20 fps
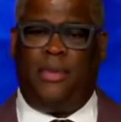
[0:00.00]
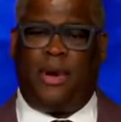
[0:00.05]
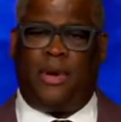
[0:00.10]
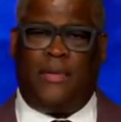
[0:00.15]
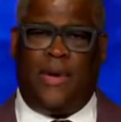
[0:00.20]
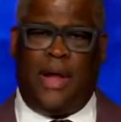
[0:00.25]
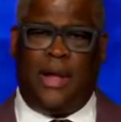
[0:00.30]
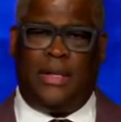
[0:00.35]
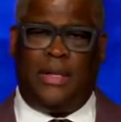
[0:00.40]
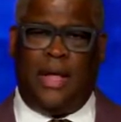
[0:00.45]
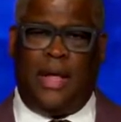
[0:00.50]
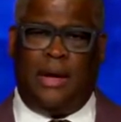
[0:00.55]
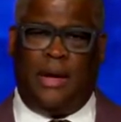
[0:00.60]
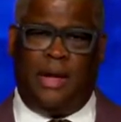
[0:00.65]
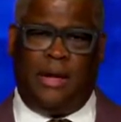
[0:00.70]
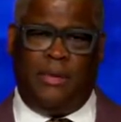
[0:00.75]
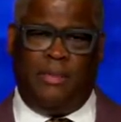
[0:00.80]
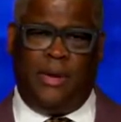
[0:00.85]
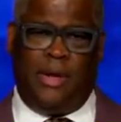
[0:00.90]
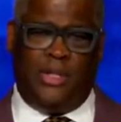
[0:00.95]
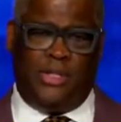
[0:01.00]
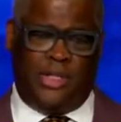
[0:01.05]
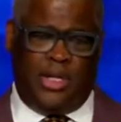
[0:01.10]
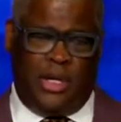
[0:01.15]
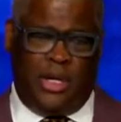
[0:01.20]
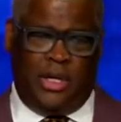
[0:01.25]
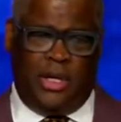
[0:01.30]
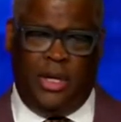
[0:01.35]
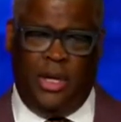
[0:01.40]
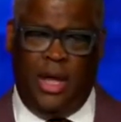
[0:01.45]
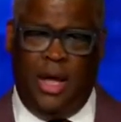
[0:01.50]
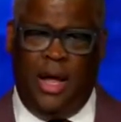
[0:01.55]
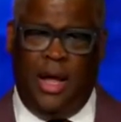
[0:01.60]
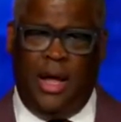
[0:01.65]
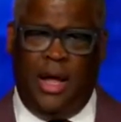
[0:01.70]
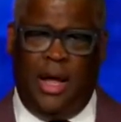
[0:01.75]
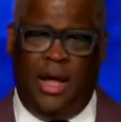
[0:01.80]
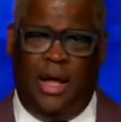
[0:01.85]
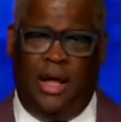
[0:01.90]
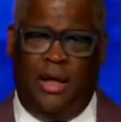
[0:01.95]
a crackdown out of Beijing.
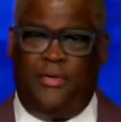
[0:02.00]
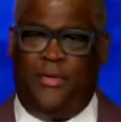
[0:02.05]
Uh,